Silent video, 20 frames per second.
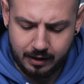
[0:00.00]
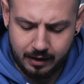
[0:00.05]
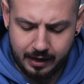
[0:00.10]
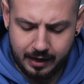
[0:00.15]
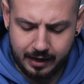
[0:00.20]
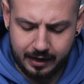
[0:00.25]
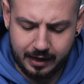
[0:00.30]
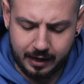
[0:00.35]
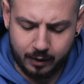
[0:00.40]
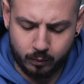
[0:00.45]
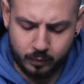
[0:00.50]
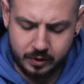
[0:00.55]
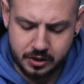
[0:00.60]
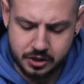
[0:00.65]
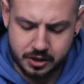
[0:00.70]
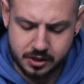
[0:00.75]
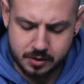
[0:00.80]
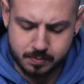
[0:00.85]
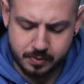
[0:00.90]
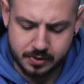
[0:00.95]
again, we
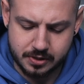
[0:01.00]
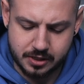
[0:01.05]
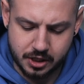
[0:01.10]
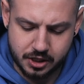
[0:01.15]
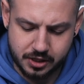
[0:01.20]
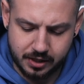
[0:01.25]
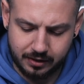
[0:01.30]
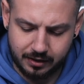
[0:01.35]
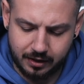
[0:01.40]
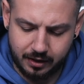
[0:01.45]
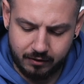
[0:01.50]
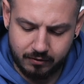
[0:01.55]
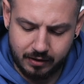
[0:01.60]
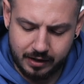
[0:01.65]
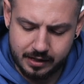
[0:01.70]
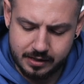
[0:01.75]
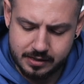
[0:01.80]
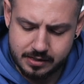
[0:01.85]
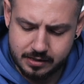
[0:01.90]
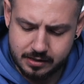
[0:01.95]
just position the
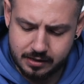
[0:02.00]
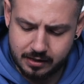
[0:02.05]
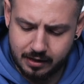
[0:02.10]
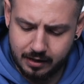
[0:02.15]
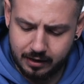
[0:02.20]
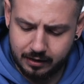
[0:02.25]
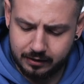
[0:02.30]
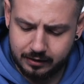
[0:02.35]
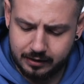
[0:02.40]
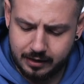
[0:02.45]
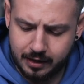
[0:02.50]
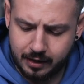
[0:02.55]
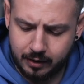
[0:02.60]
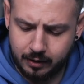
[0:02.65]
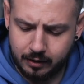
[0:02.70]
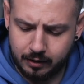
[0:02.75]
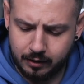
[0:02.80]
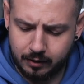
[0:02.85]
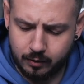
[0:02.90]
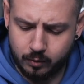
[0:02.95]
device,
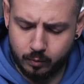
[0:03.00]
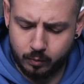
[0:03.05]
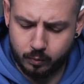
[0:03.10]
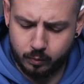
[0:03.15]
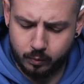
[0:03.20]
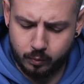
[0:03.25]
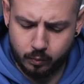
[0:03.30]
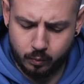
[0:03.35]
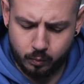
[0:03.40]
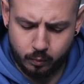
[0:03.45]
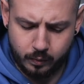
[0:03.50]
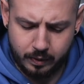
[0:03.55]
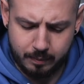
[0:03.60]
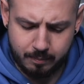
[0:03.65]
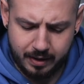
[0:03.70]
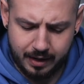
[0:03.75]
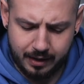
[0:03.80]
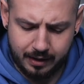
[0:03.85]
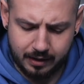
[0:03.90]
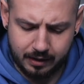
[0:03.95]
then we
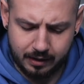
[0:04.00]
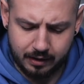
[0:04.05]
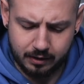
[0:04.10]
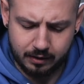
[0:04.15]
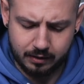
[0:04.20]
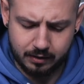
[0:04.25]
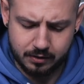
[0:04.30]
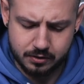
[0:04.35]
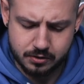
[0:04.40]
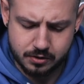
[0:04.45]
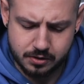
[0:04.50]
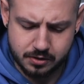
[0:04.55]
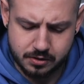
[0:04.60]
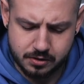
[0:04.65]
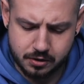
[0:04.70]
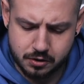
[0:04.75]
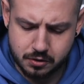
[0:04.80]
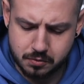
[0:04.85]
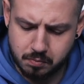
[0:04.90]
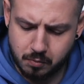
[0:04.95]
make just
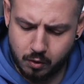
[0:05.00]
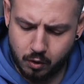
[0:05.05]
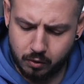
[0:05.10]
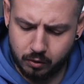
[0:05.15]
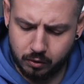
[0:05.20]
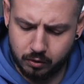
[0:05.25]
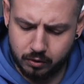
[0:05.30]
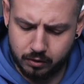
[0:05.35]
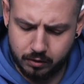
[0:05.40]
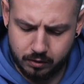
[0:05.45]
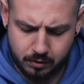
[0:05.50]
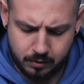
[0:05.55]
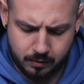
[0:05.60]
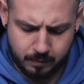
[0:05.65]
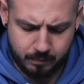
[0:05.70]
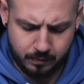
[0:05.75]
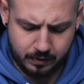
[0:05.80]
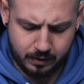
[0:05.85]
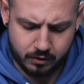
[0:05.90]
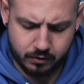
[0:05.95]
a small
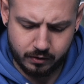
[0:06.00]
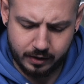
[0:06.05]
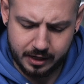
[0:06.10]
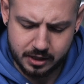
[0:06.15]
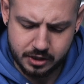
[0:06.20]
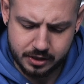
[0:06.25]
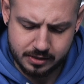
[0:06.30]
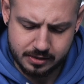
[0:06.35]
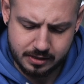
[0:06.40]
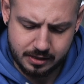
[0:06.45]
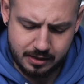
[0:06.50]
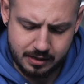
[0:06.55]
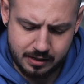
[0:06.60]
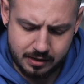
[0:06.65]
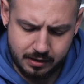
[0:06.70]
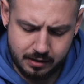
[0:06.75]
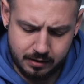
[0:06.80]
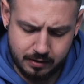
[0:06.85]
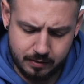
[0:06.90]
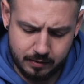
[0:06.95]
corrections
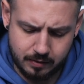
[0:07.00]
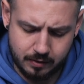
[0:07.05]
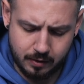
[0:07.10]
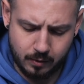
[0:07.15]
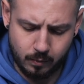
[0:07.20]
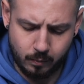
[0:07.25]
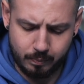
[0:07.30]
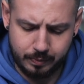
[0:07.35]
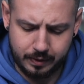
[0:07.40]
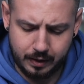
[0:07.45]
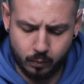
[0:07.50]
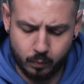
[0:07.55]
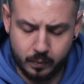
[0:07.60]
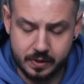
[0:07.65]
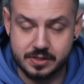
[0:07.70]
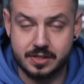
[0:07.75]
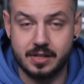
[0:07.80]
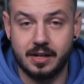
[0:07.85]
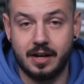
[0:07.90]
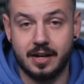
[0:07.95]
here
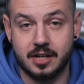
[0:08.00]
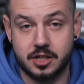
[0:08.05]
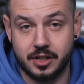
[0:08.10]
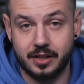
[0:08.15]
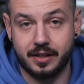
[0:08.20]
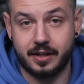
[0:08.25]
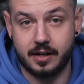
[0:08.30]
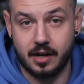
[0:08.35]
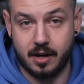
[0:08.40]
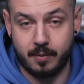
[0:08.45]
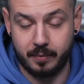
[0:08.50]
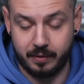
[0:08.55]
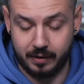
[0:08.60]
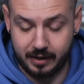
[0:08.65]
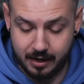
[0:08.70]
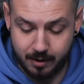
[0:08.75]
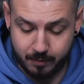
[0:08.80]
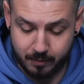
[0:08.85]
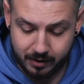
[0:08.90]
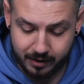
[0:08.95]
with the actual
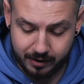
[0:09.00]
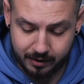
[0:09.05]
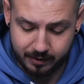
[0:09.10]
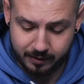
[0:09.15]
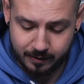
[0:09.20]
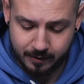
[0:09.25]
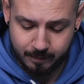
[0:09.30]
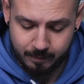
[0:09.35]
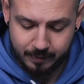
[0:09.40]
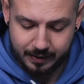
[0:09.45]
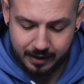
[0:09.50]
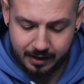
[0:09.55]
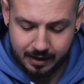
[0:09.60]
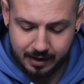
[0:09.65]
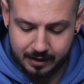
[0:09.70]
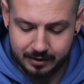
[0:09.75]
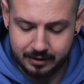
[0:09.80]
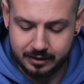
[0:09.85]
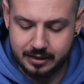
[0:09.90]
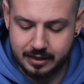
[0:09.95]
camera,
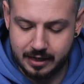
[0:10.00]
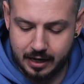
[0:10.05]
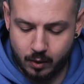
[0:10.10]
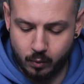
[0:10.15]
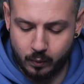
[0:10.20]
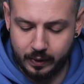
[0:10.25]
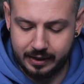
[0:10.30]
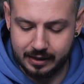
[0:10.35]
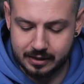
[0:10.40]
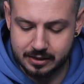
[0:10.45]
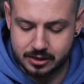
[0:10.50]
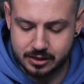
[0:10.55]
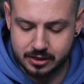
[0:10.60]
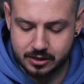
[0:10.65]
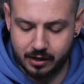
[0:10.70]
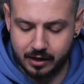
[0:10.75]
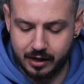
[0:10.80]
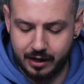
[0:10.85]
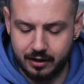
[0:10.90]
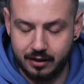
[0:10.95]
and now we can
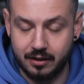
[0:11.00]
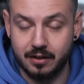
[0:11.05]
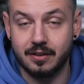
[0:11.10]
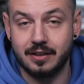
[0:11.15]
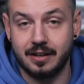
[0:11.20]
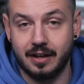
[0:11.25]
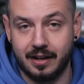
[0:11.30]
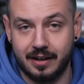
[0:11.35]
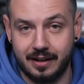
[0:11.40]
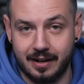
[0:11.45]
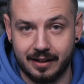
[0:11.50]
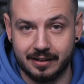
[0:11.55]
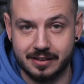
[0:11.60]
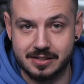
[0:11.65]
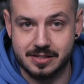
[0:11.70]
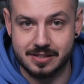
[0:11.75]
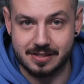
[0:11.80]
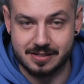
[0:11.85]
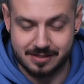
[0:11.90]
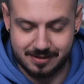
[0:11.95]
start the
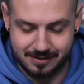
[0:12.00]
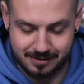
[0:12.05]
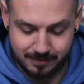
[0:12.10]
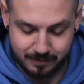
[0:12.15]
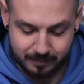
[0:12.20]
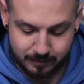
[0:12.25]
analysis.